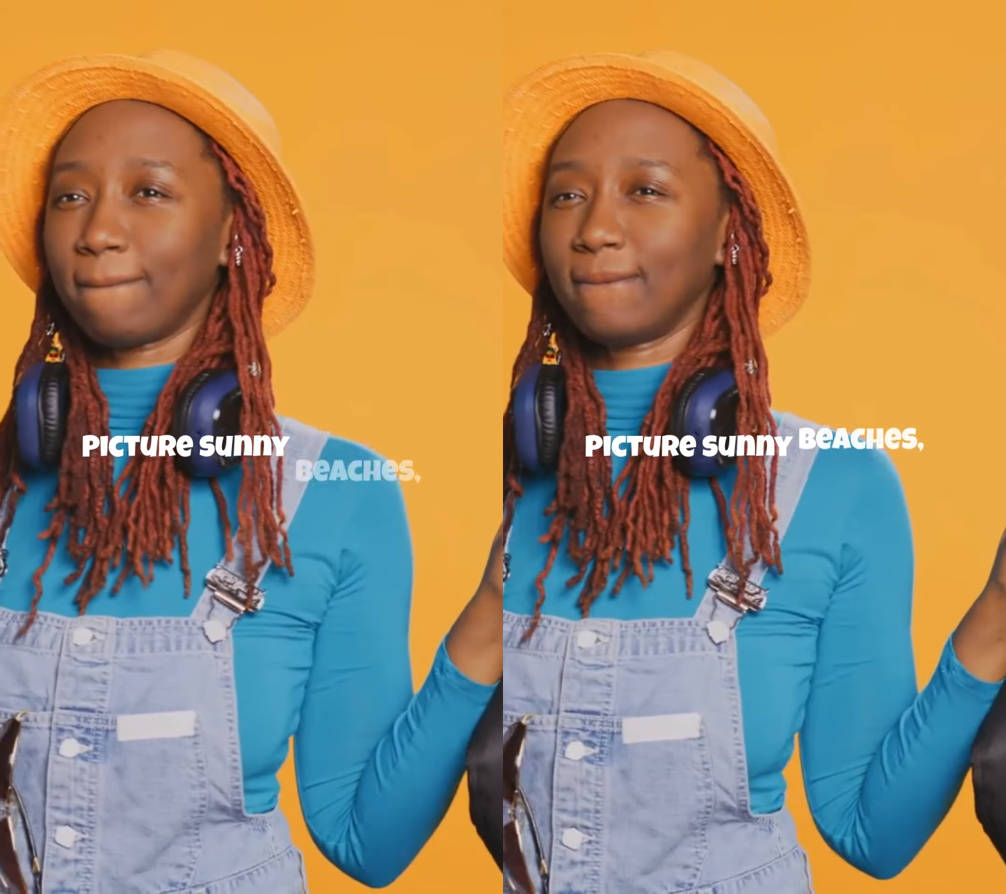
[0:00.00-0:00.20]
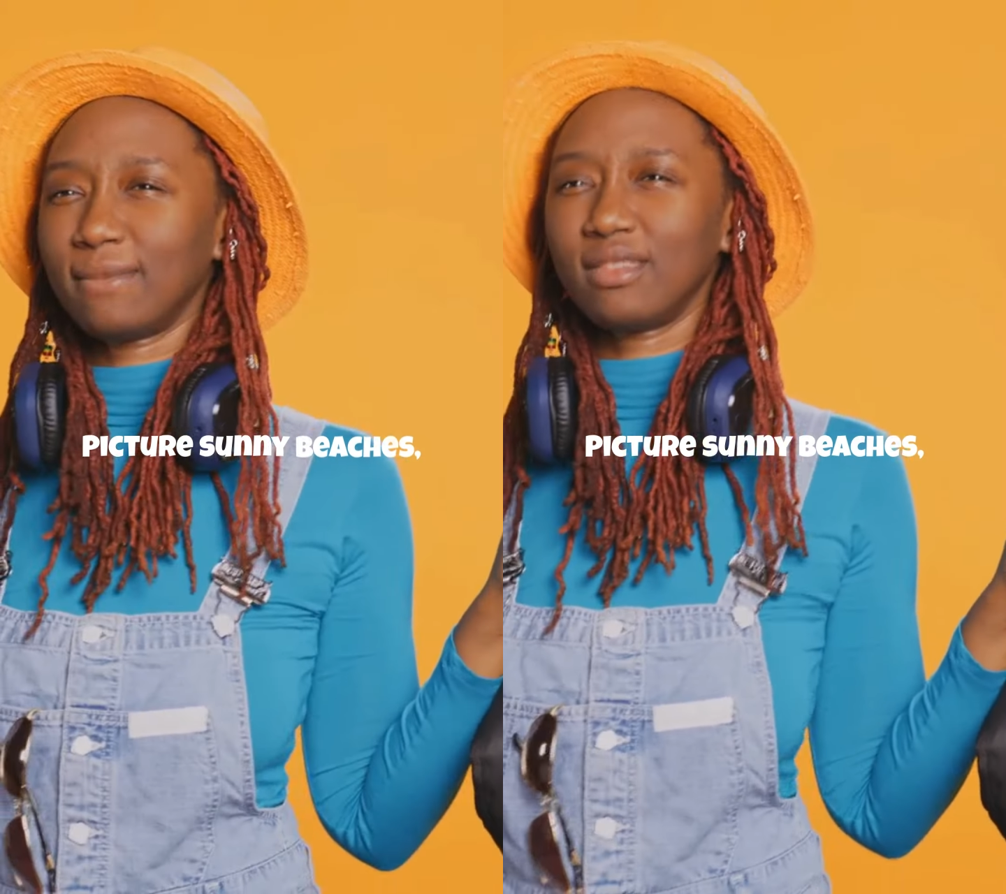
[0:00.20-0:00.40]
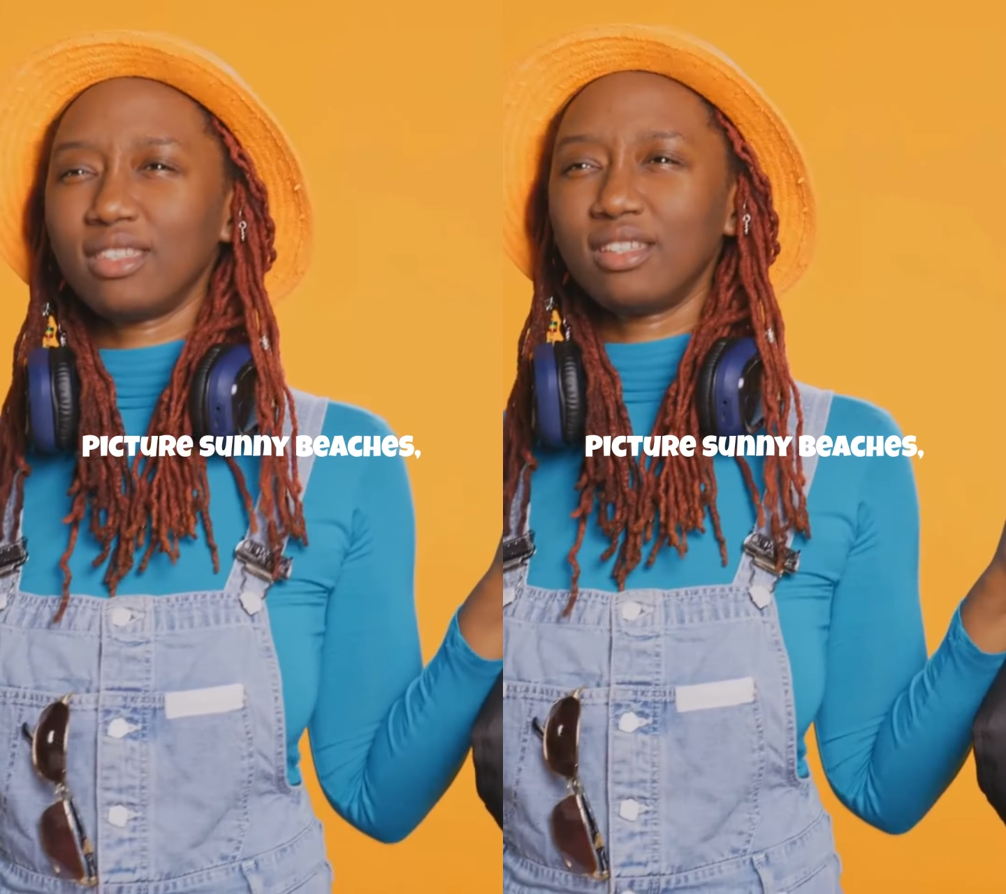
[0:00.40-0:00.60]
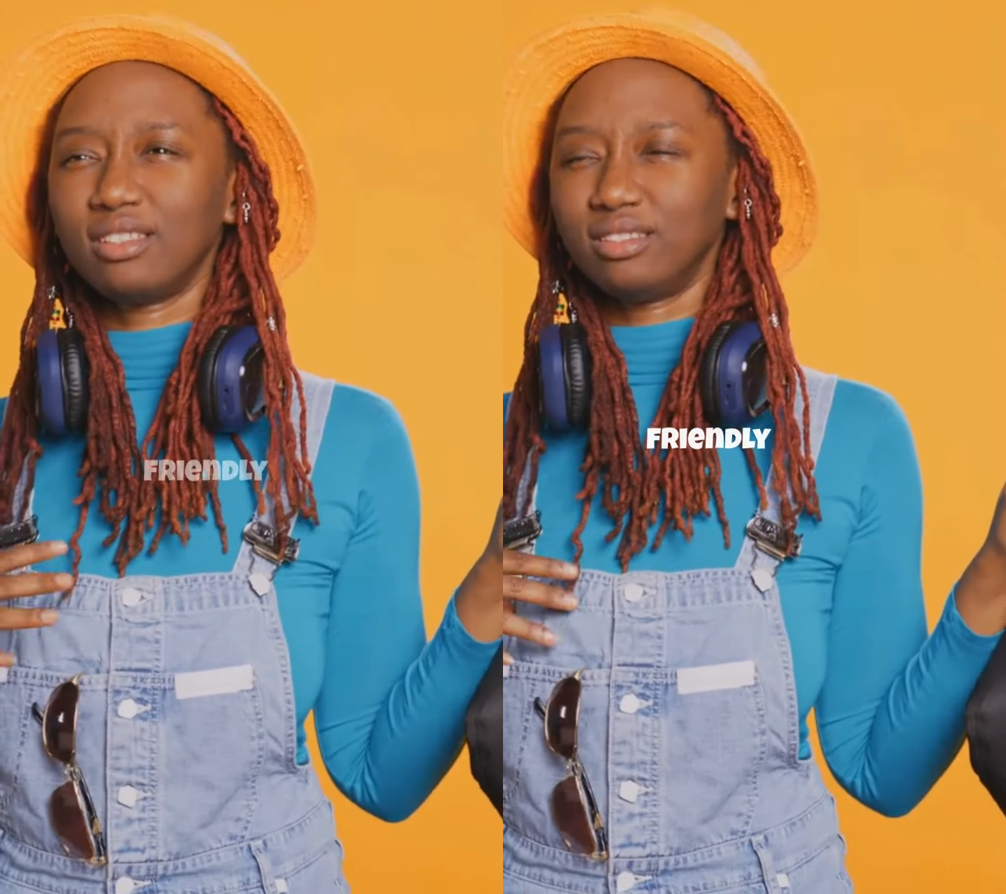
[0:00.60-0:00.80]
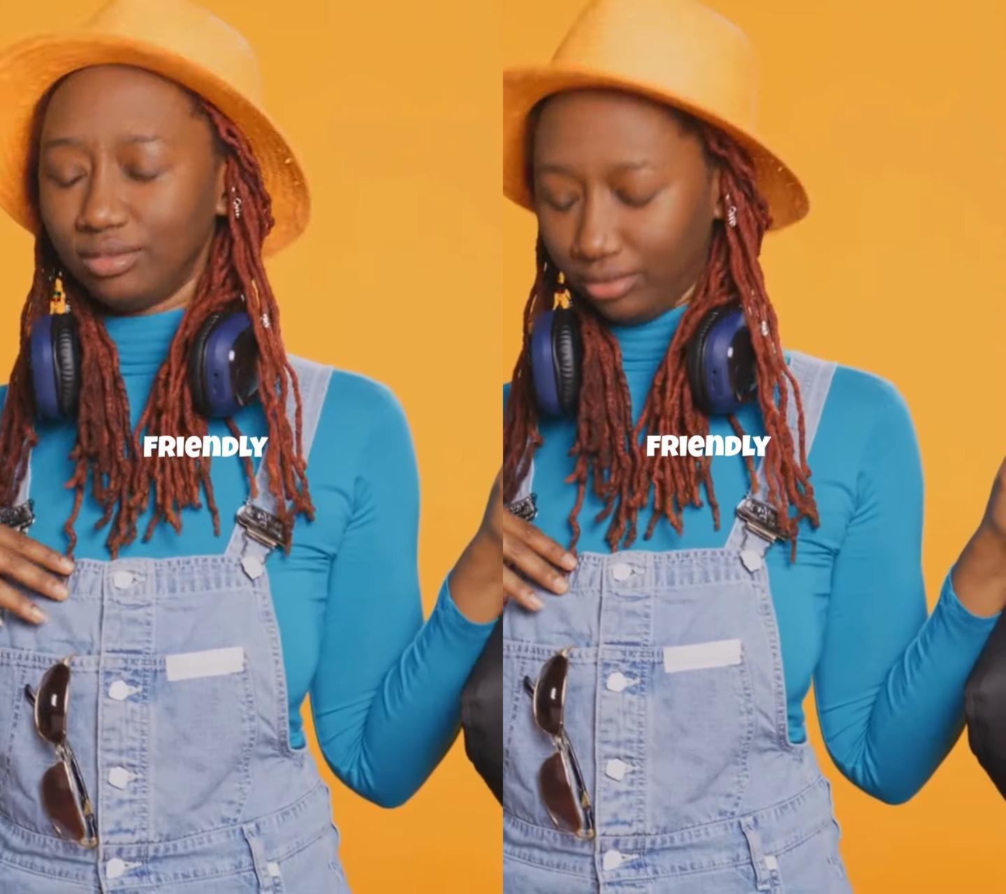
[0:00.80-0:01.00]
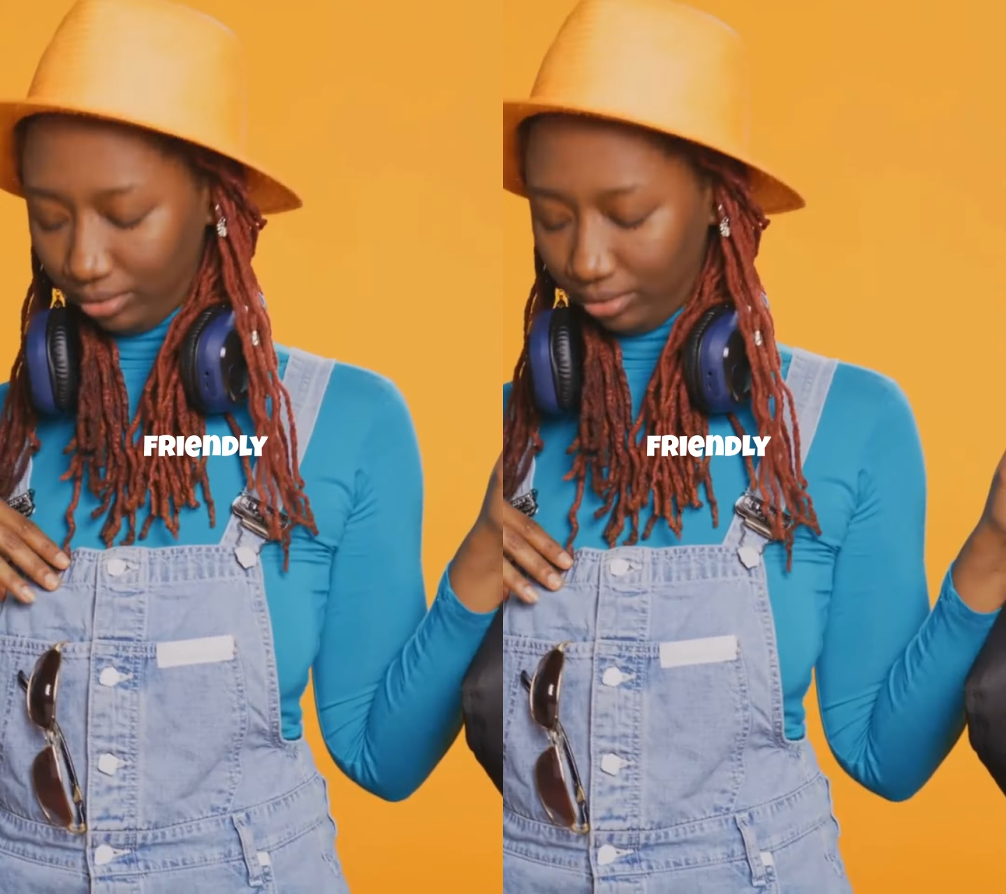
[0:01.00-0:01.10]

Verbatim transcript: beaches, friendly